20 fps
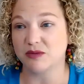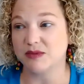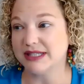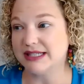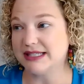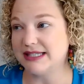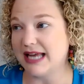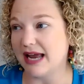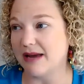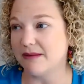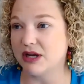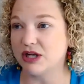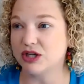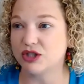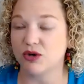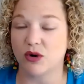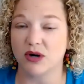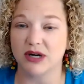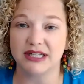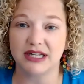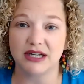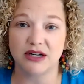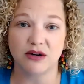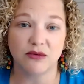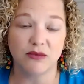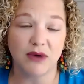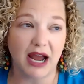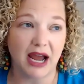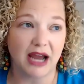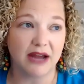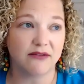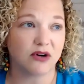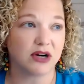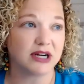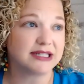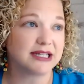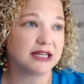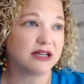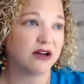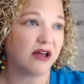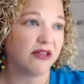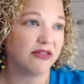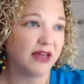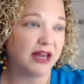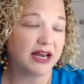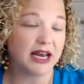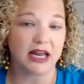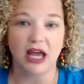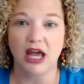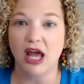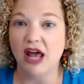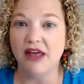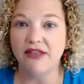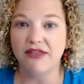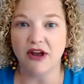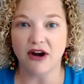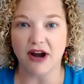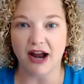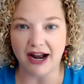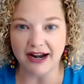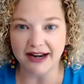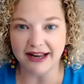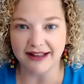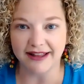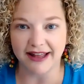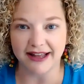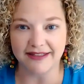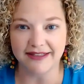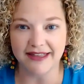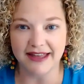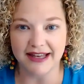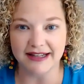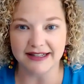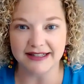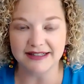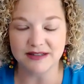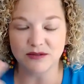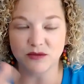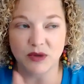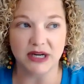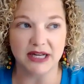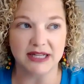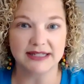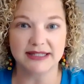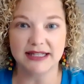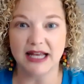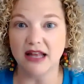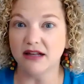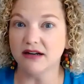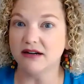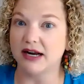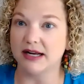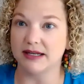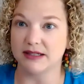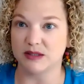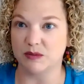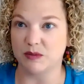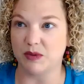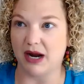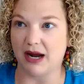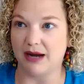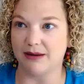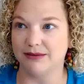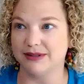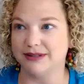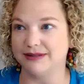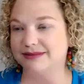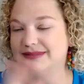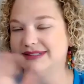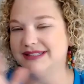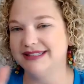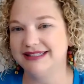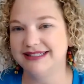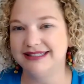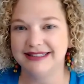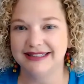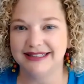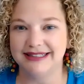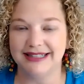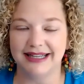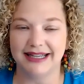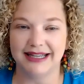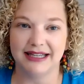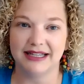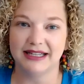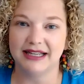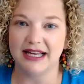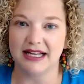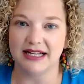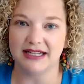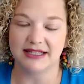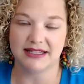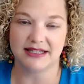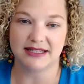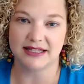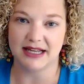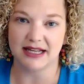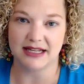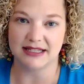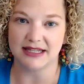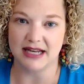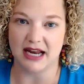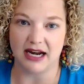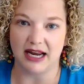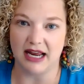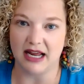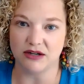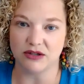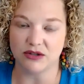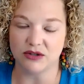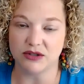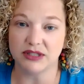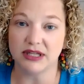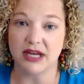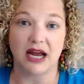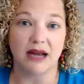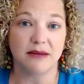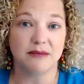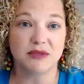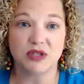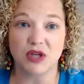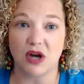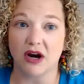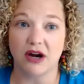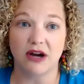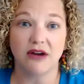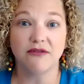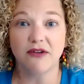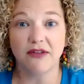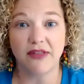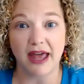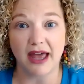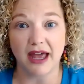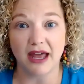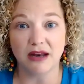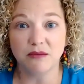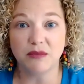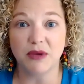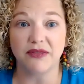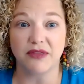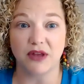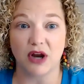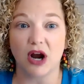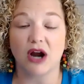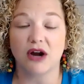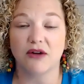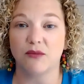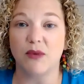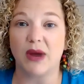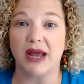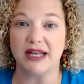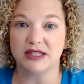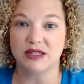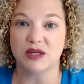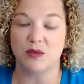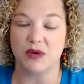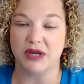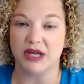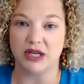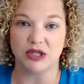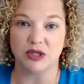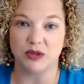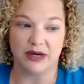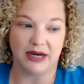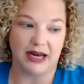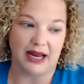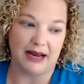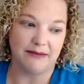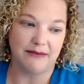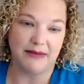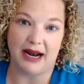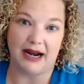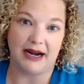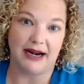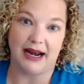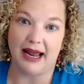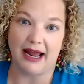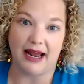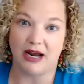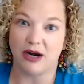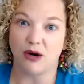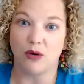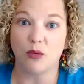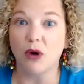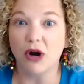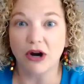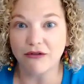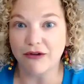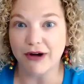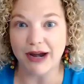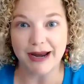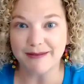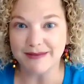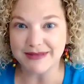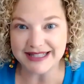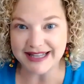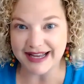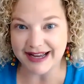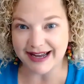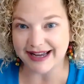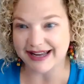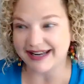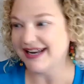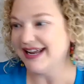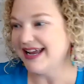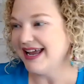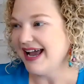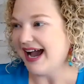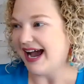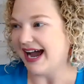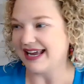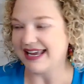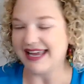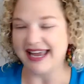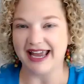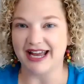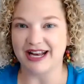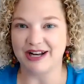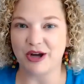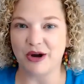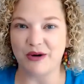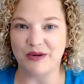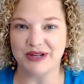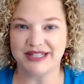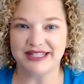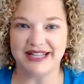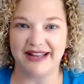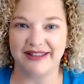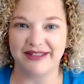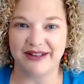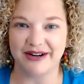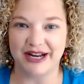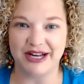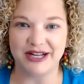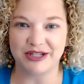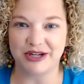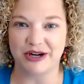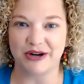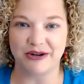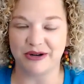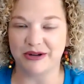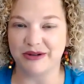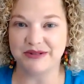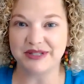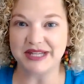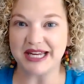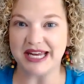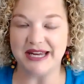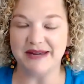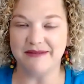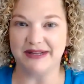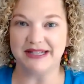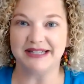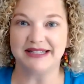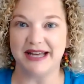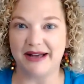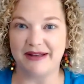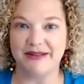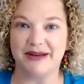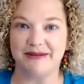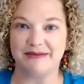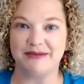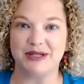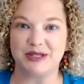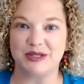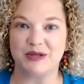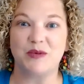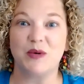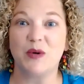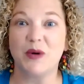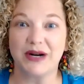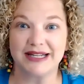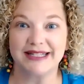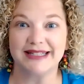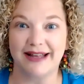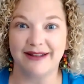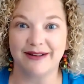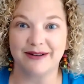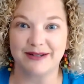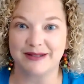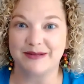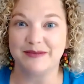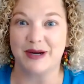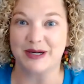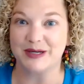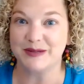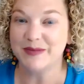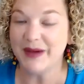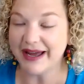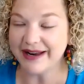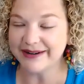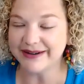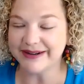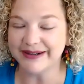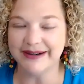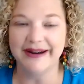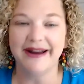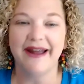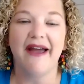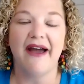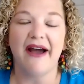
was damaged or it didn't arrive or it's inauthentic, they're on it like this. When a seller has a problem, eh, it's it's not handled. I'm sorry for that, but there are ways that we can do it. I'm not I don't work for Amazon. I can't go inside their internal team and tell them to support sellers much better.